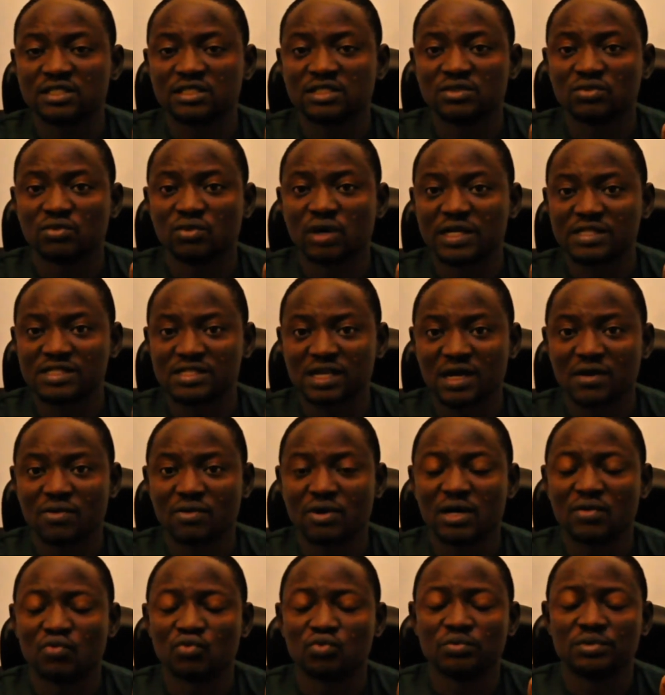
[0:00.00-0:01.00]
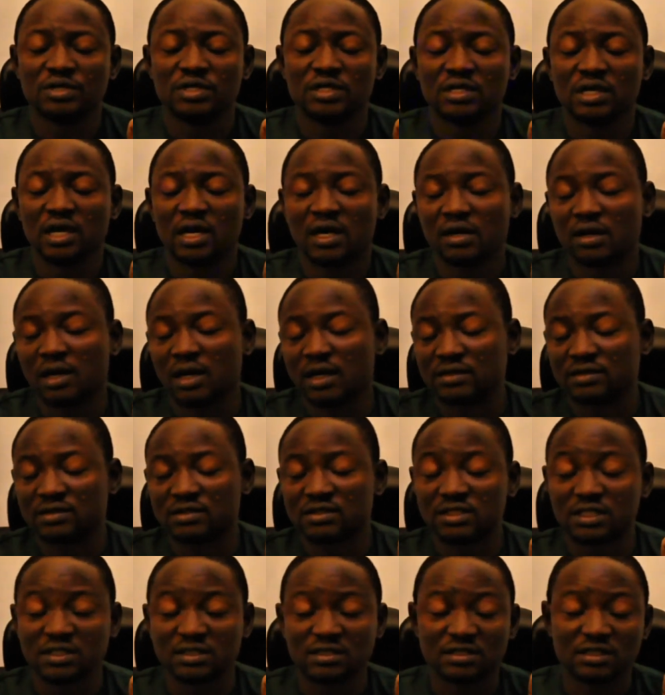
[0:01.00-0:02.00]
the watt hour will be around
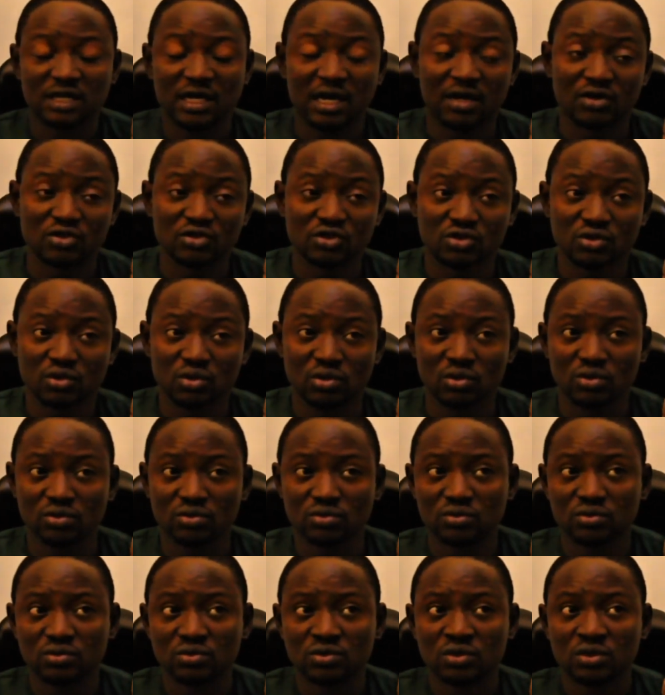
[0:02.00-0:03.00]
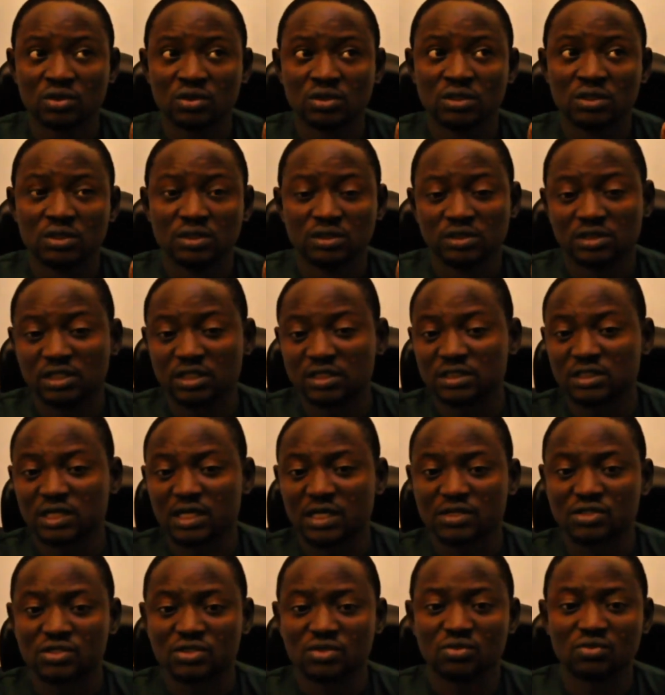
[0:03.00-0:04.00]

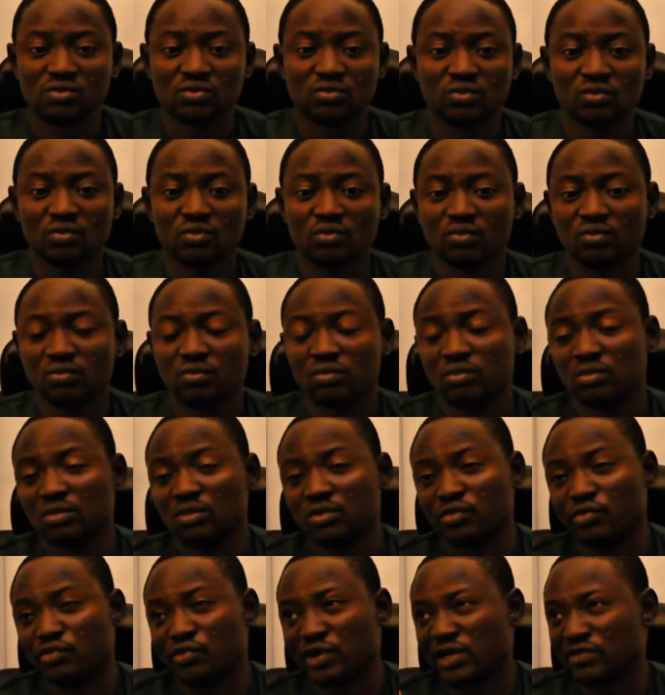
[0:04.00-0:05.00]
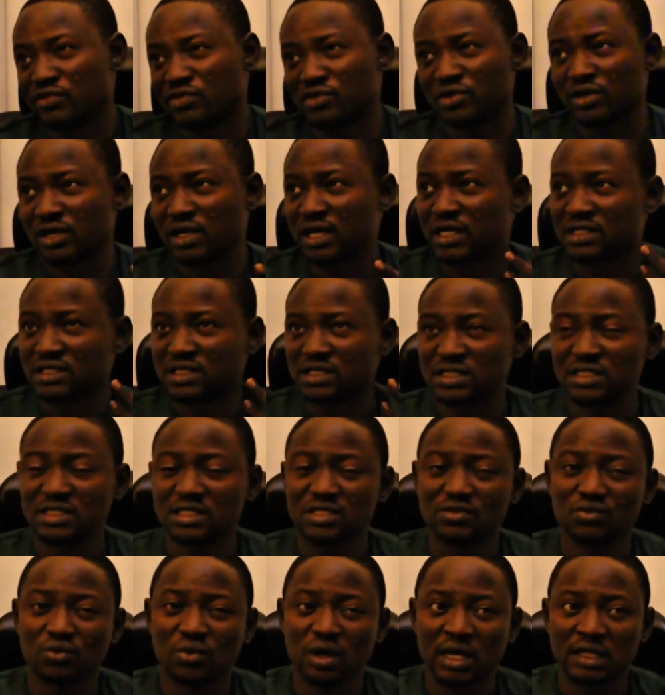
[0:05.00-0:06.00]

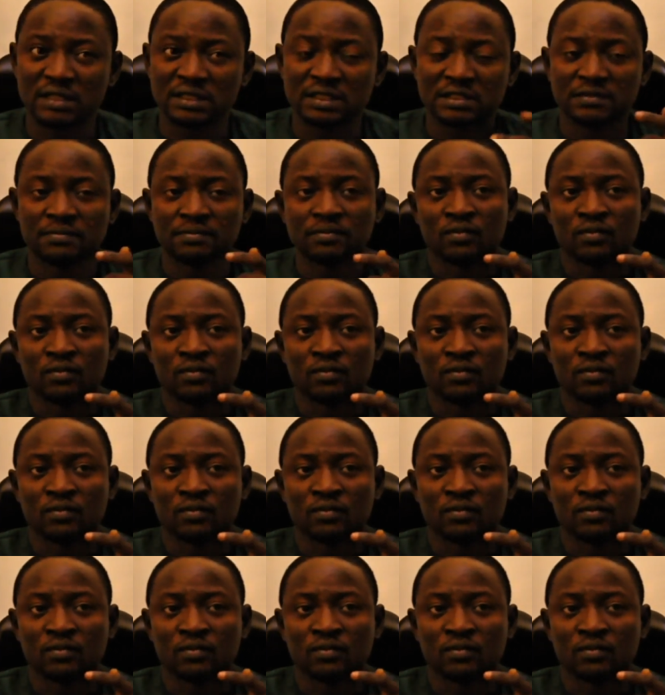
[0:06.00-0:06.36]
10,560 watts.